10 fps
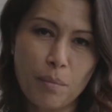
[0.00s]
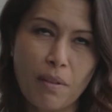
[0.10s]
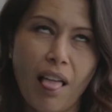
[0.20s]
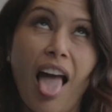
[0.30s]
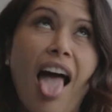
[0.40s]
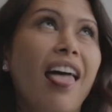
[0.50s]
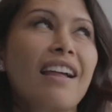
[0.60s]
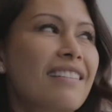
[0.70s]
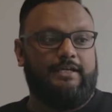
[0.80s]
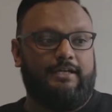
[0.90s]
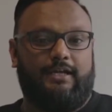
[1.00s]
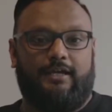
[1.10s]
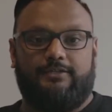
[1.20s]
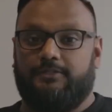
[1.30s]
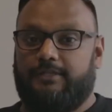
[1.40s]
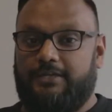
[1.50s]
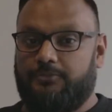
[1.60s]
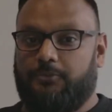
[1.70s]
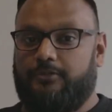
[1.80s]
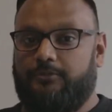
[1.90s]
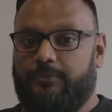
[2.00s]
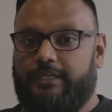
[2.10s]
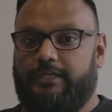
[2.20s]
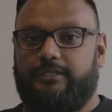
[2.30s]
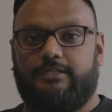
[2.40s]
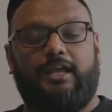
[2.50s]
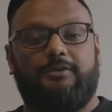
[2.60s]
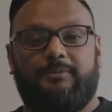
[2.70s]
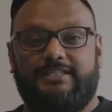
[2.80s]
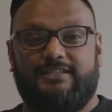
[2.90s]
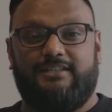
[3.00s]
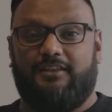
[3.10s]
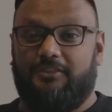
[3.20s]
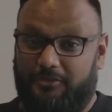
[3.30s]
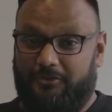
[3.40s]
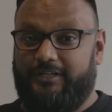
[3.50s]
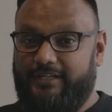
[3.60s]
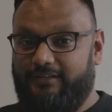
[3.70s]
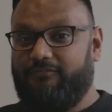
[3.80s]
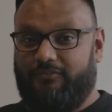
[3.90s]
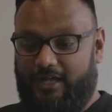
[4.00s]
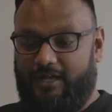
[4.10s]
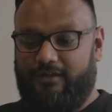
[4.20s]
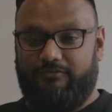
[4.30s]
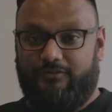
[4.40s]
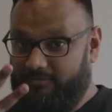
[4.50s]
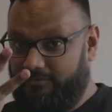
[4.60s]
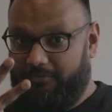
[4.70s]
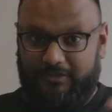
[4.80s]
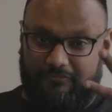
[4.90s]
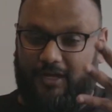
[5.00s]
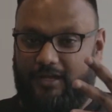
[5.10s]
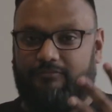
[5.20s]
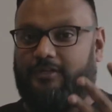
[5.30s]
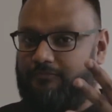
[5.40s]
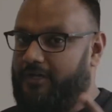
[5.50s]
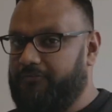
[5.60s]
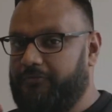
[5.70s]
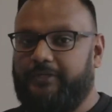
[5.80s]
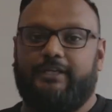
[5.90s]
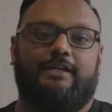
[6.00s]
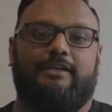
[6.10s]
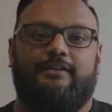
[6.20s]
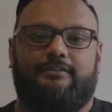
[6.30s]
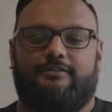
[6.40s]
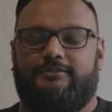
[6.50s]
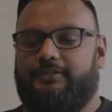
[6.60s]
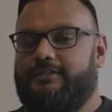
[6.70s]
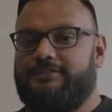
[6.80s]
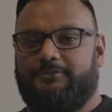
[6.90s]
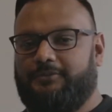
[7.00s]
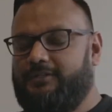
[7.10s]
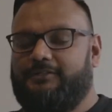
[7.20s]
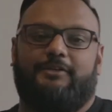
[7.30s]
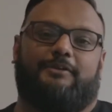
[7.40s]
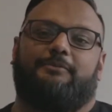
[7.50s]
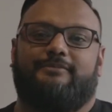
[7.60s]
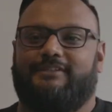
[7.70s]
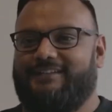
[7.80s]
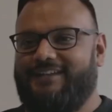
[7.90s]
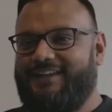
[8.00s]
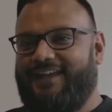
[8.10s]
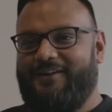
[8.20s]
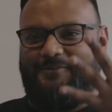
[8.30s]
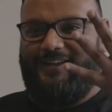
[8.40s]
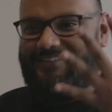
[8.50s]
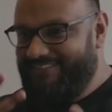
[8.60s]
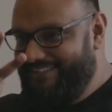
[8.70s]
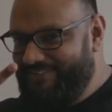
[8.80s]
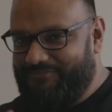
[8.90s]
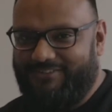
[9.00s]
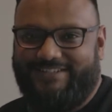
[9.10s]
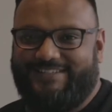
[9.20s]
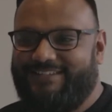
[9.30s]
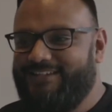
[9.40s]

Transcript: Uh, so last quarter we documented 35, 35, not 53, Sorry, that's too long. Okay. I went with this first.